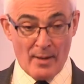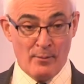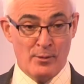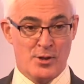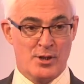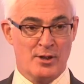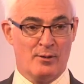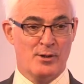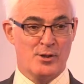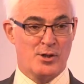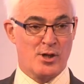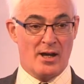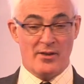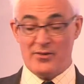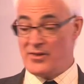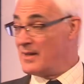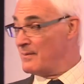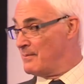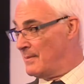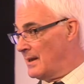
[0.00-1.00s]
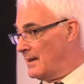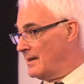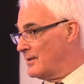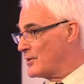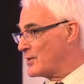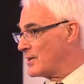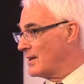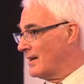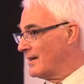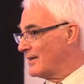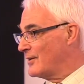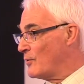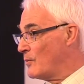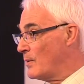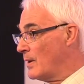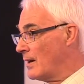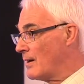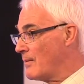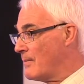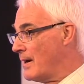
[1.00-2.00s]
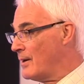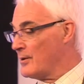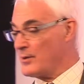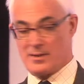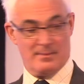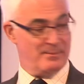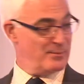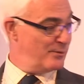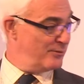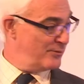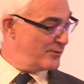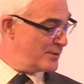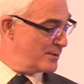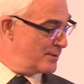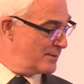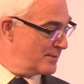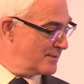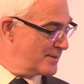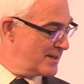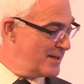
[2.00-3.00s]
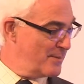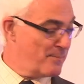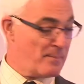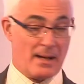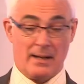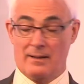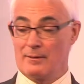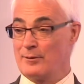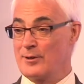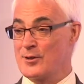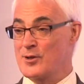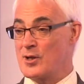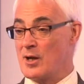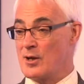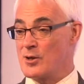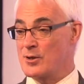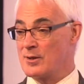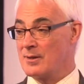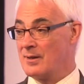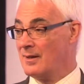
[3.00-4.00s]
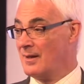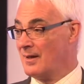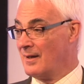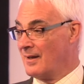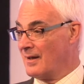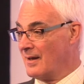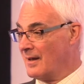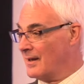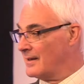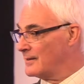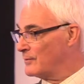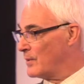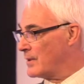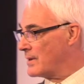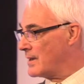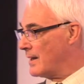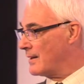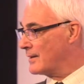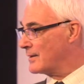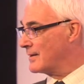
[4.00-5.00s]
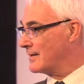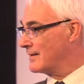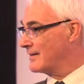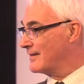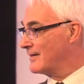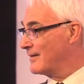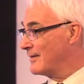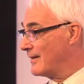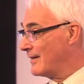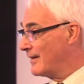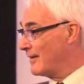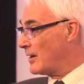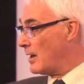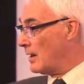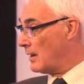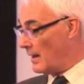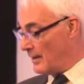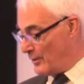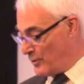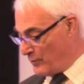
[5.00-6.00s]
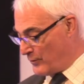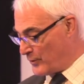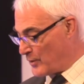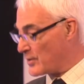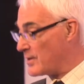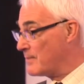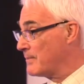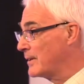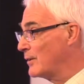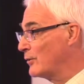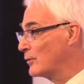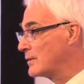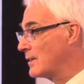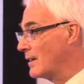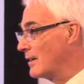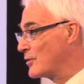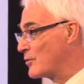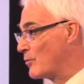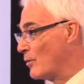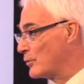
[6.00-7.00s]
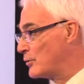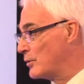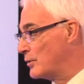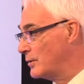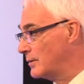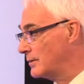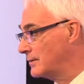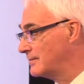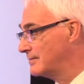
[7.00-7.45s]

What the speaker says: Which I think means that we are about to move to the panel discussion. And with that, I'll hand over to somebody who will tell us what to do.